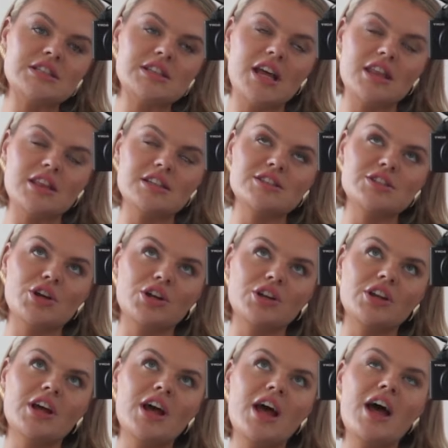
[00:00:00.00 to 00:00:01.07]
sit in the
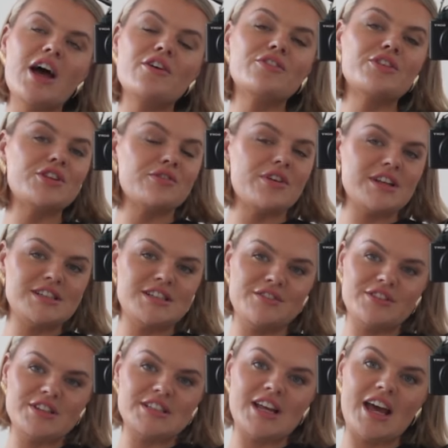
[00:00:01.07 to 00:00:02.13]
sun for the rest
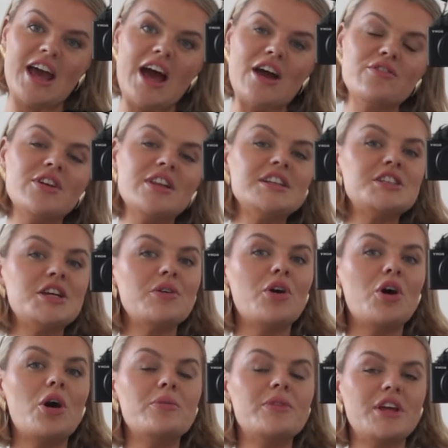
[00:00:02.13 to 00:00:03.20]
of the day. I really do
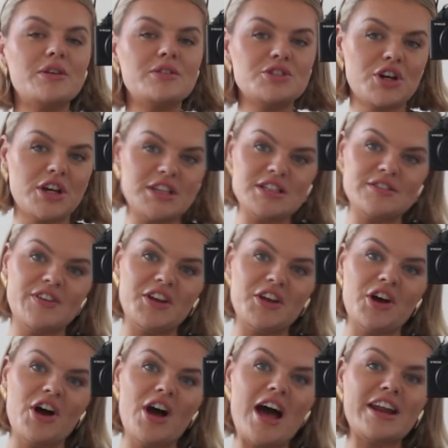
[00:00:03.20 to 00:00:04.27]
hope that you enjoyed this
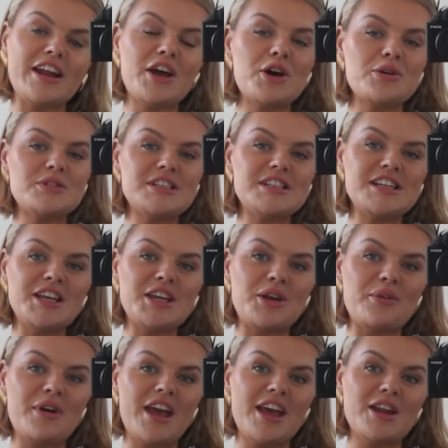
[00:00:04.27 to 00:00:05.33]
video and I hope to see
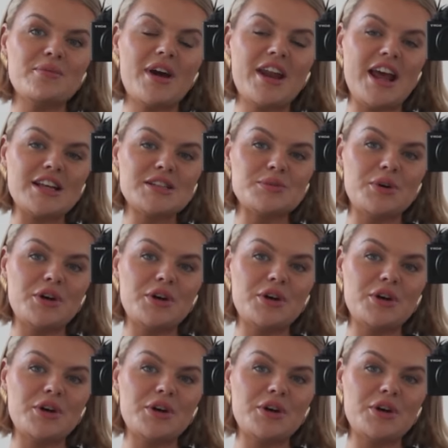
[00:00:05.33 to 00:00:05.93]
you in my next